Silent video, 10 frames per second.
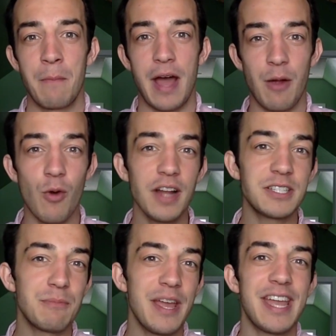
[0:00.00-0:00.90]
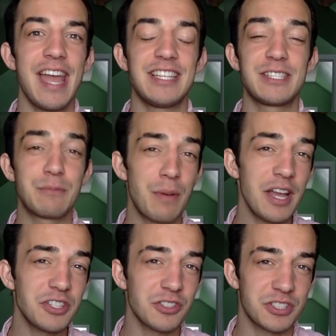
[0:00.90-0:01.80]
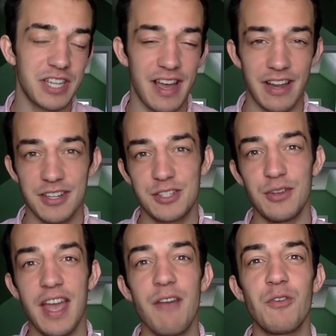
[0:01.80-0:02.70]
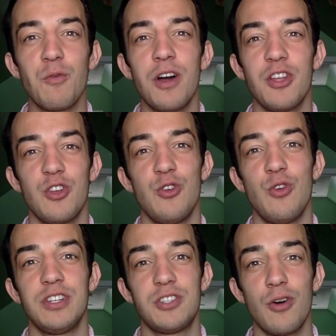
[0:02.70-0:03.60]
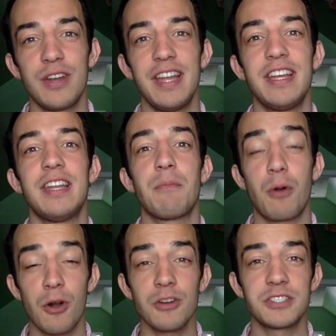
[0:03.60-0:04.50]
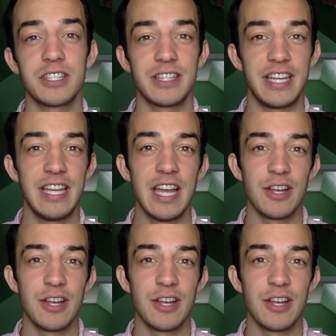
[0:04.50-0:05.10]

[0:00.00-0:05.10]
I want to make a special shout out to everyone who donated personally.